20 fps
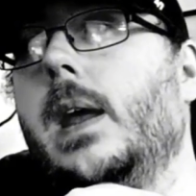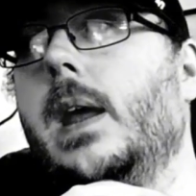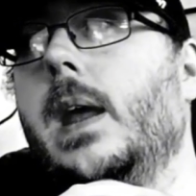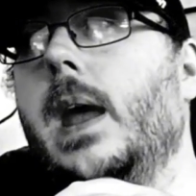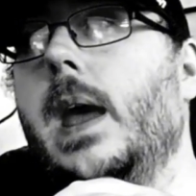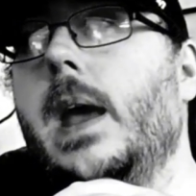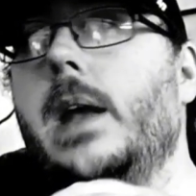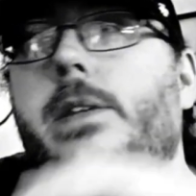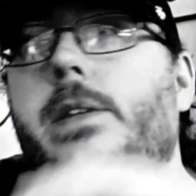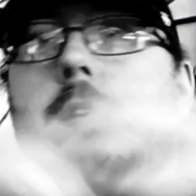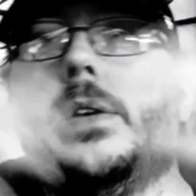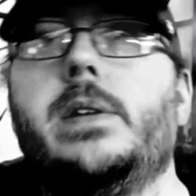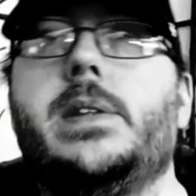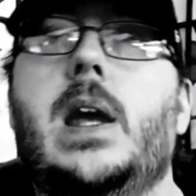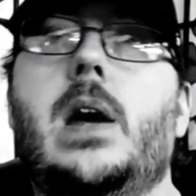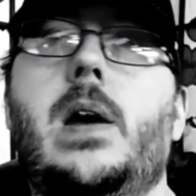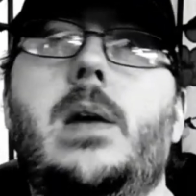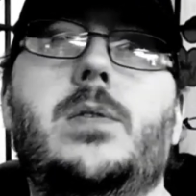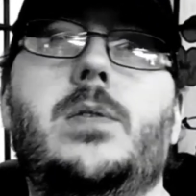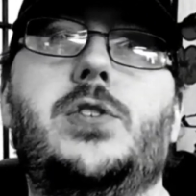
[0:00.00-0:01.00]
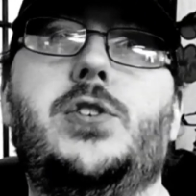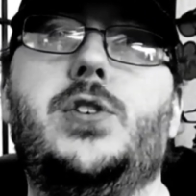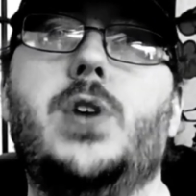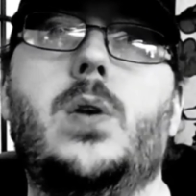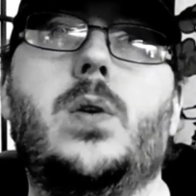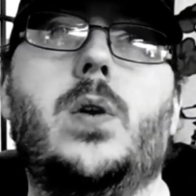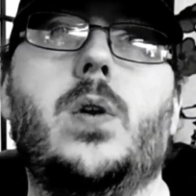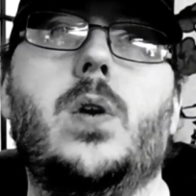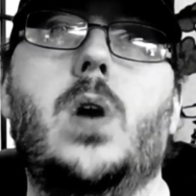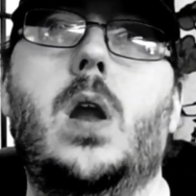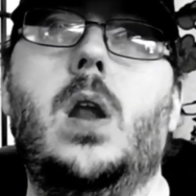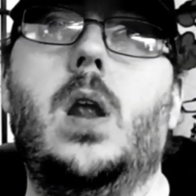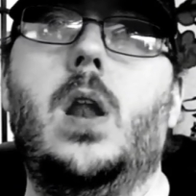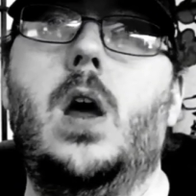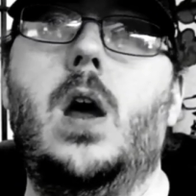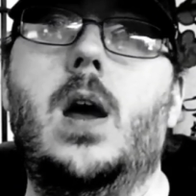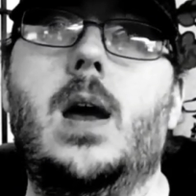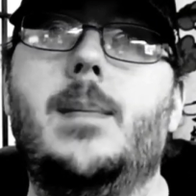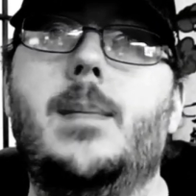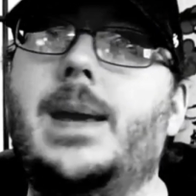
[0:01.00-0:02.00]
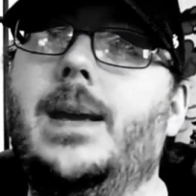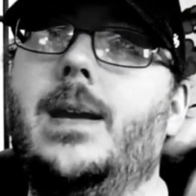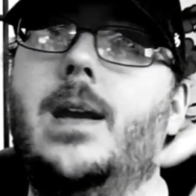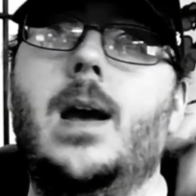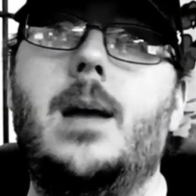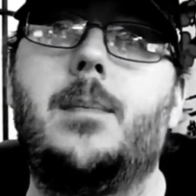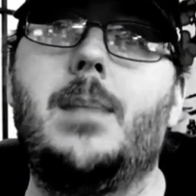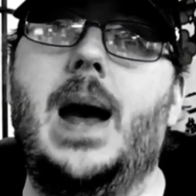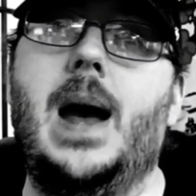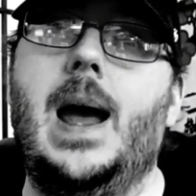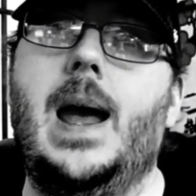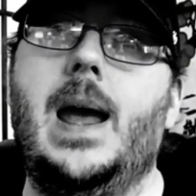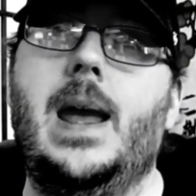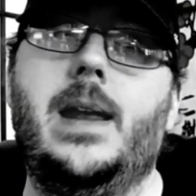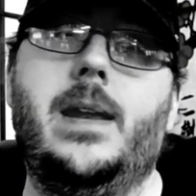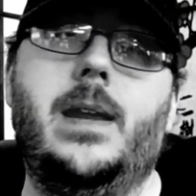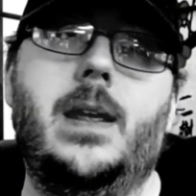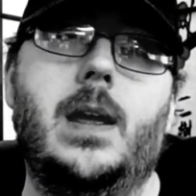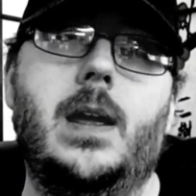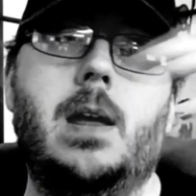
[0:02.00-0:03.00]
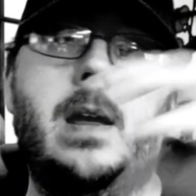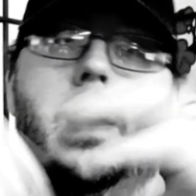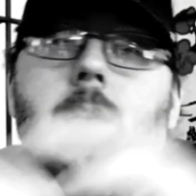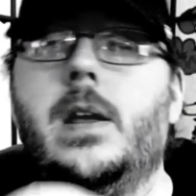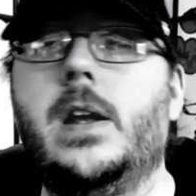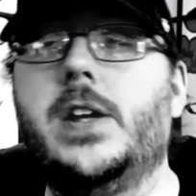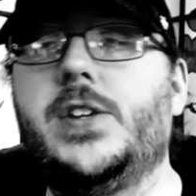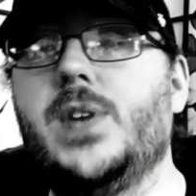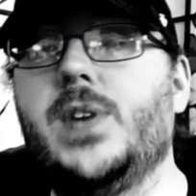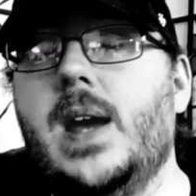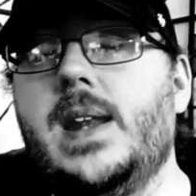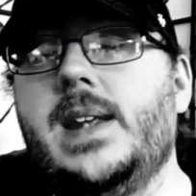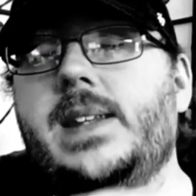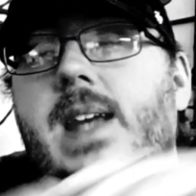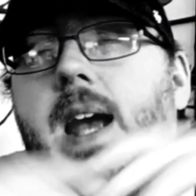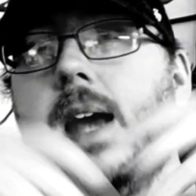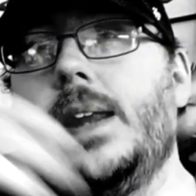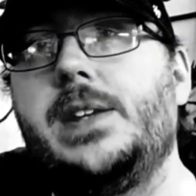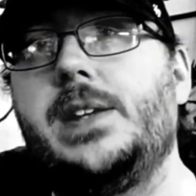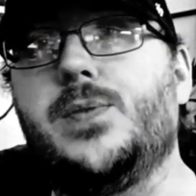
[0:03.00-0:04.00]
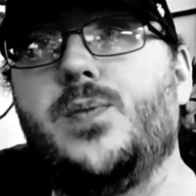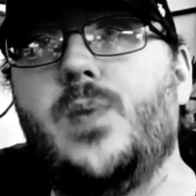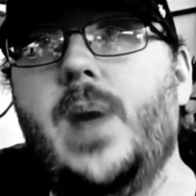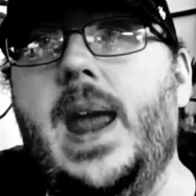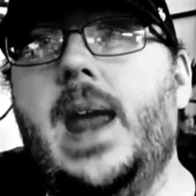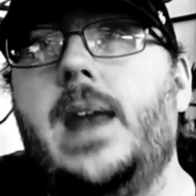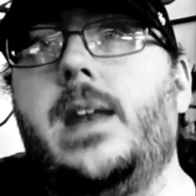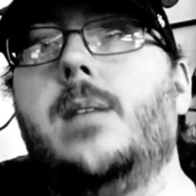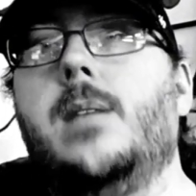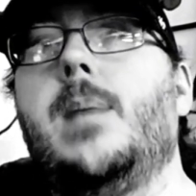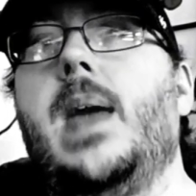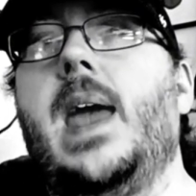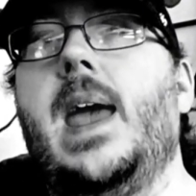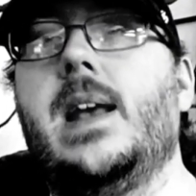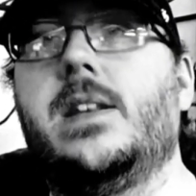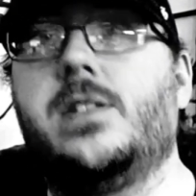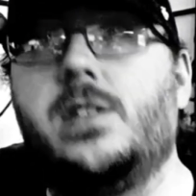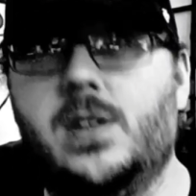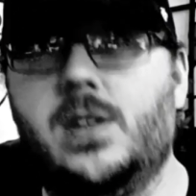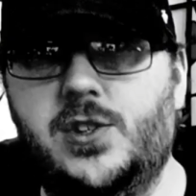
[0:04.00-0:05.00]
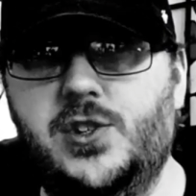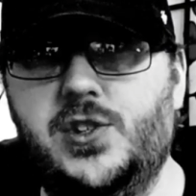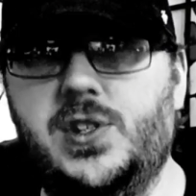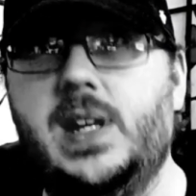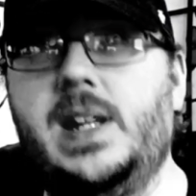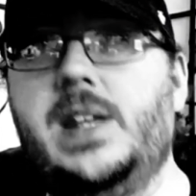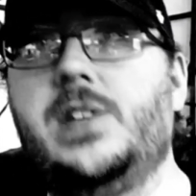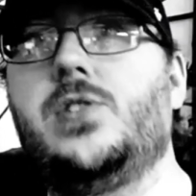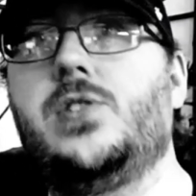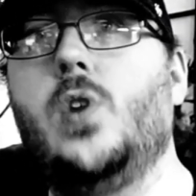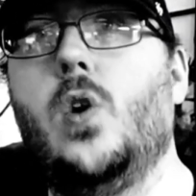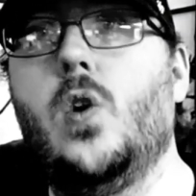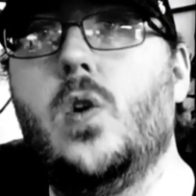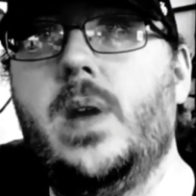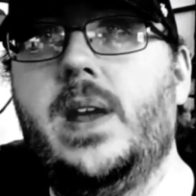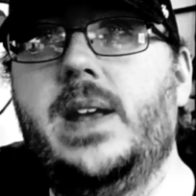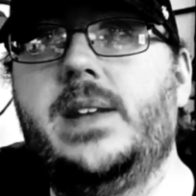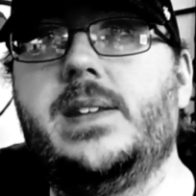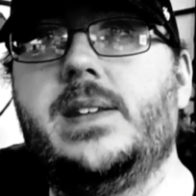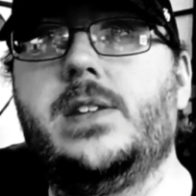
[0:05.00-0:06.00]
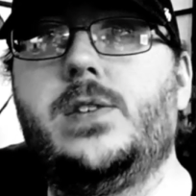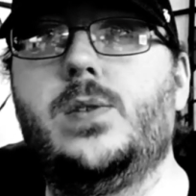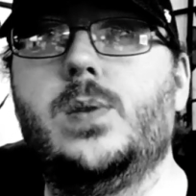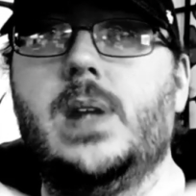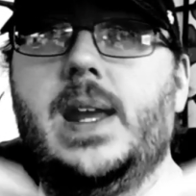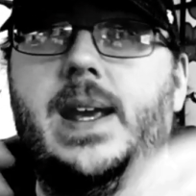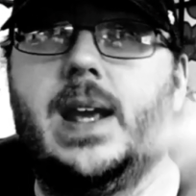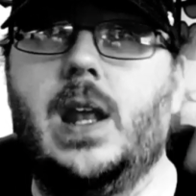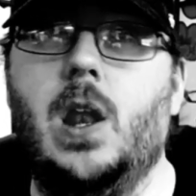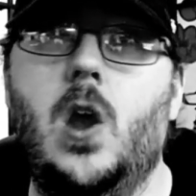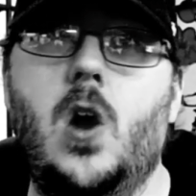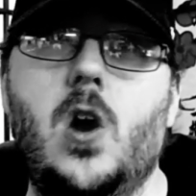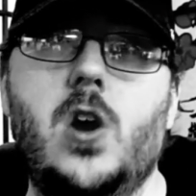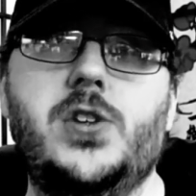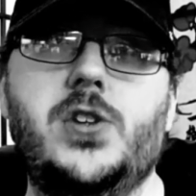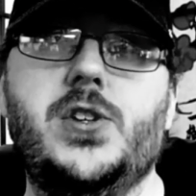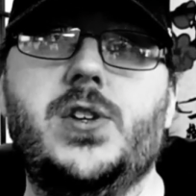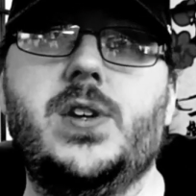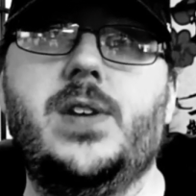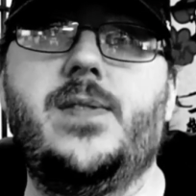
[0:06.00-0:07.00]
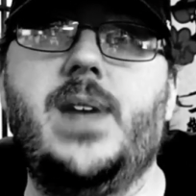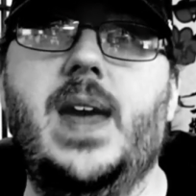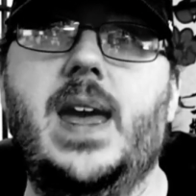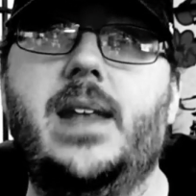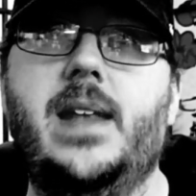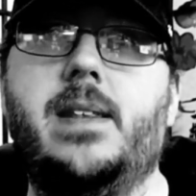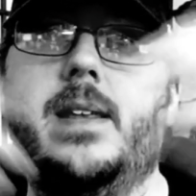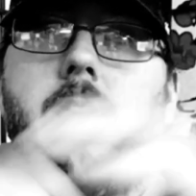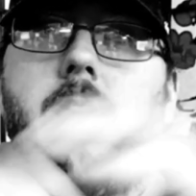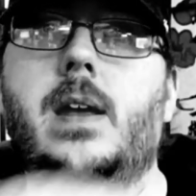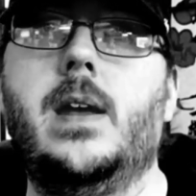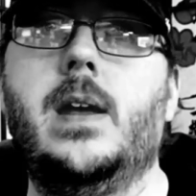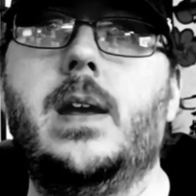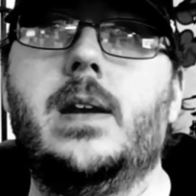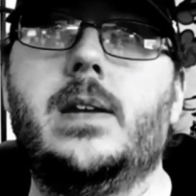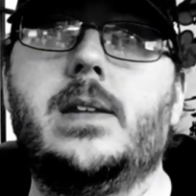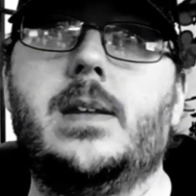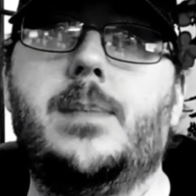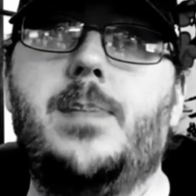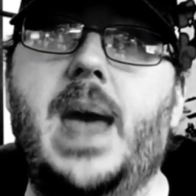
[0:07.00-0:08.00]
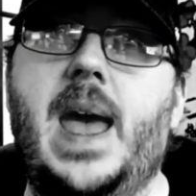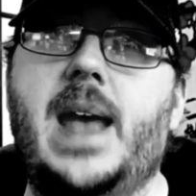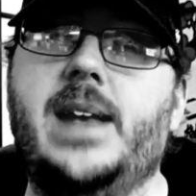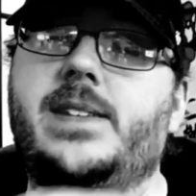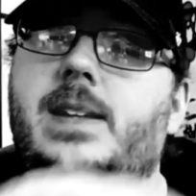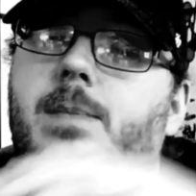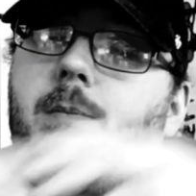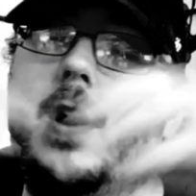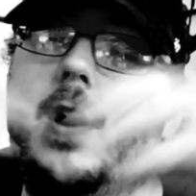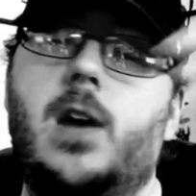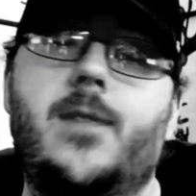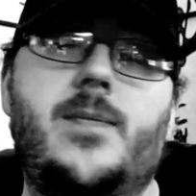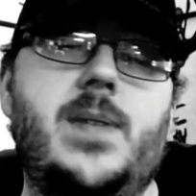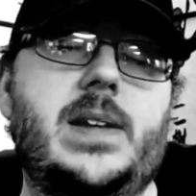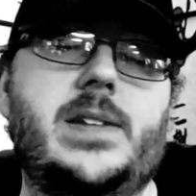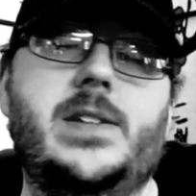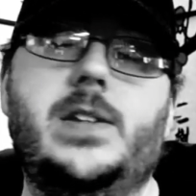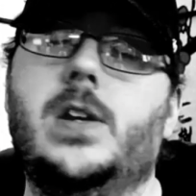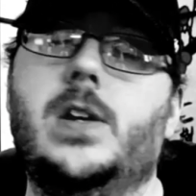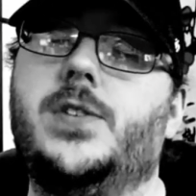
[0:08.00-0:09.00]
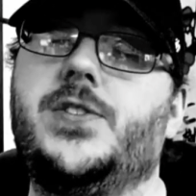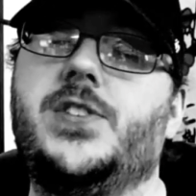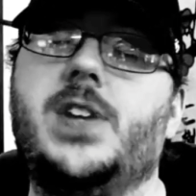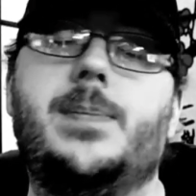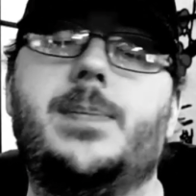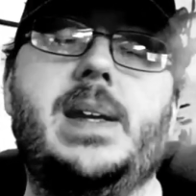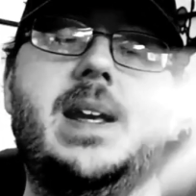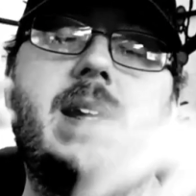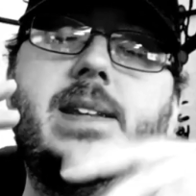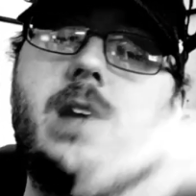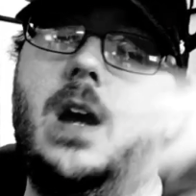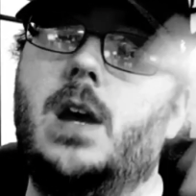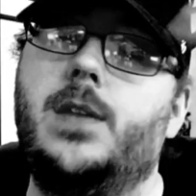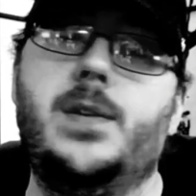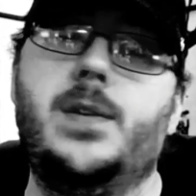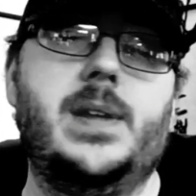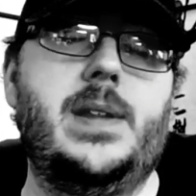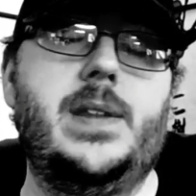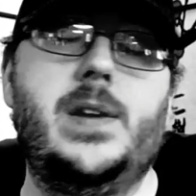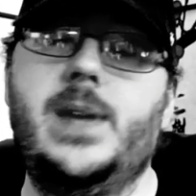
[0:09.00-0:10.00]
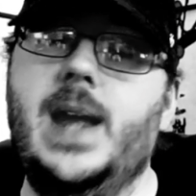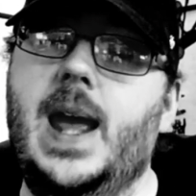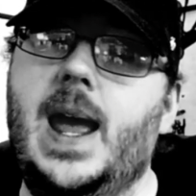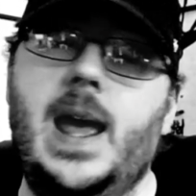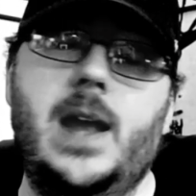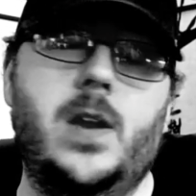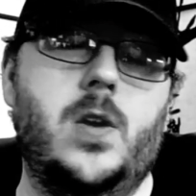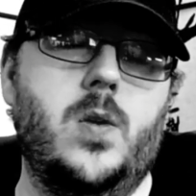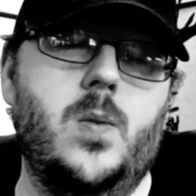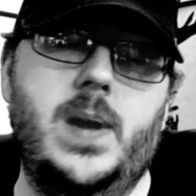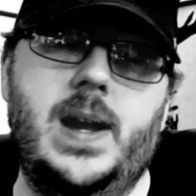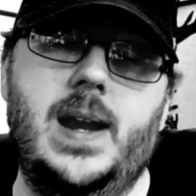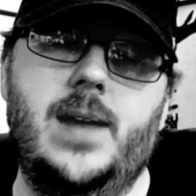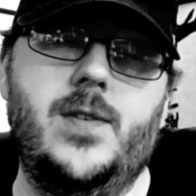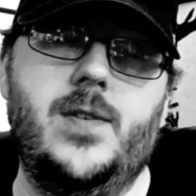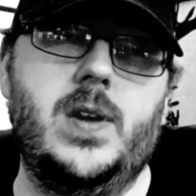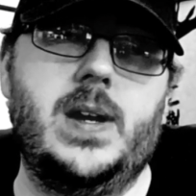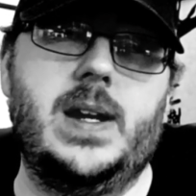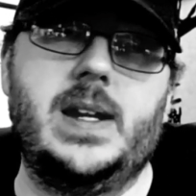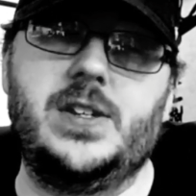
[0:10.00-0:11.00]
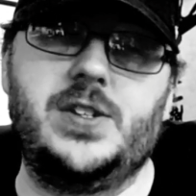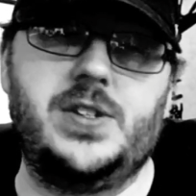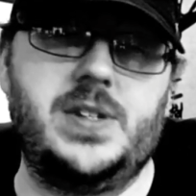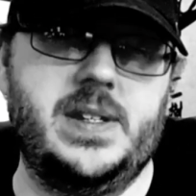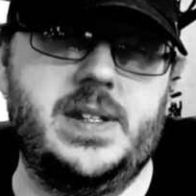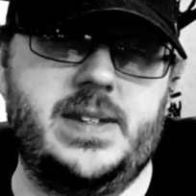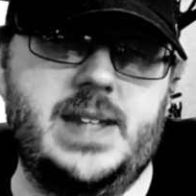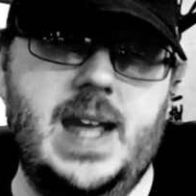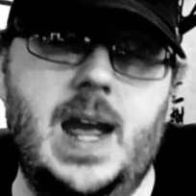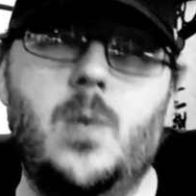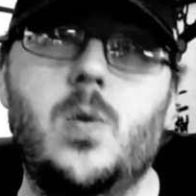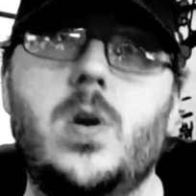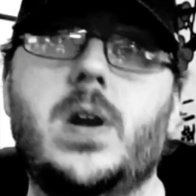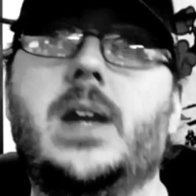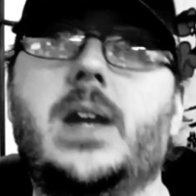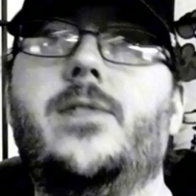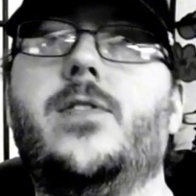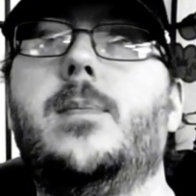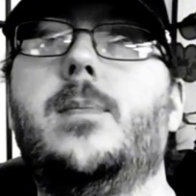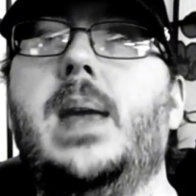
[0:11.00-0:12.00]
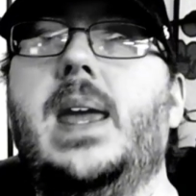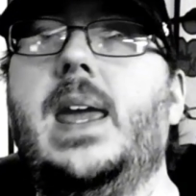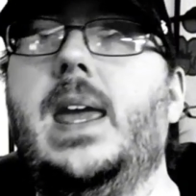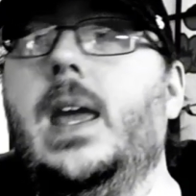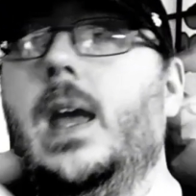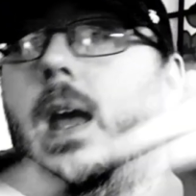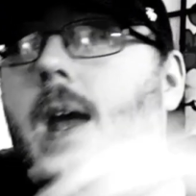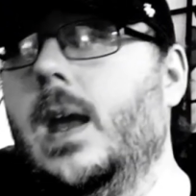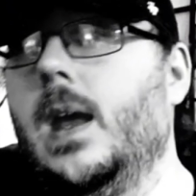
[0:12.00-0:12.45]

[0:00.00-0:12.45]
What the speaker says: And it turns out it was Joker all along. I'm like, come on. You're trying to tie these random ass shitty stories into a larger event to pass them off as, something is other than they're not or whatever. And it's just not working for me.